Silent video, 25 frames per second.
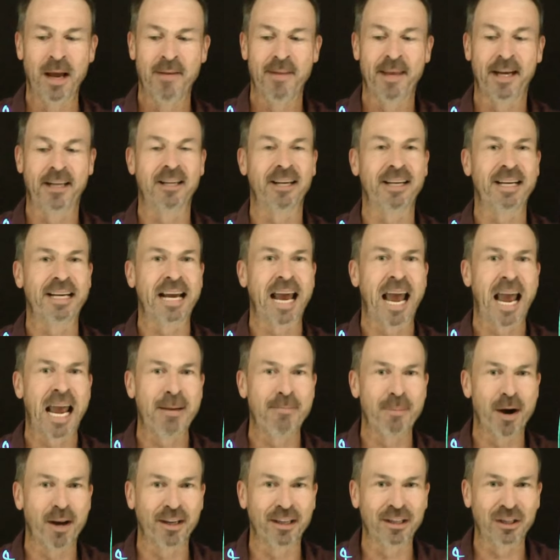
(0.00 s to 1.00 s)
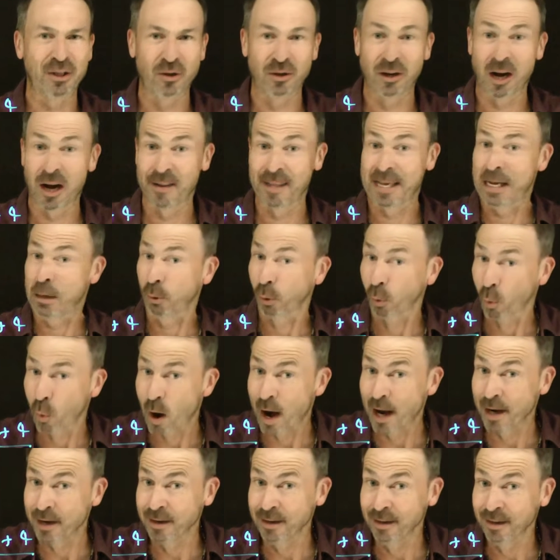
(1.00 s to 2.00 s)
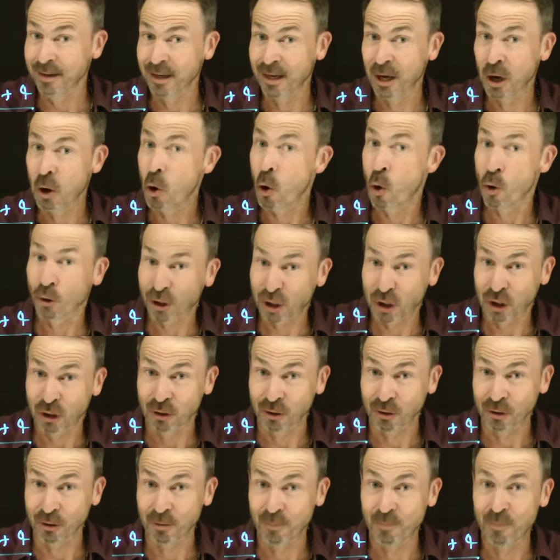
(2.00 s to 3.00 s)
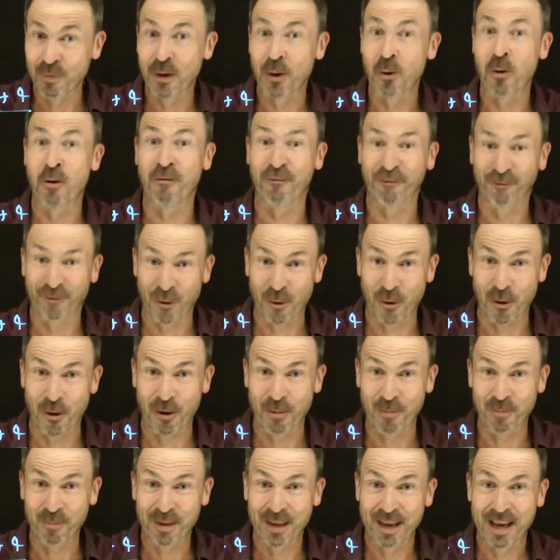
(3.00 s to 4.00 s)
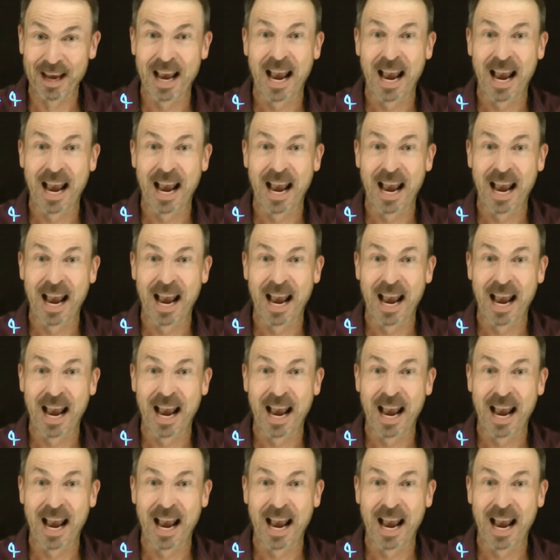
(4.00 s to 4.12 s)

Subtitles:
That is, I need a minus 2 to either equal 1 or 2 or 4.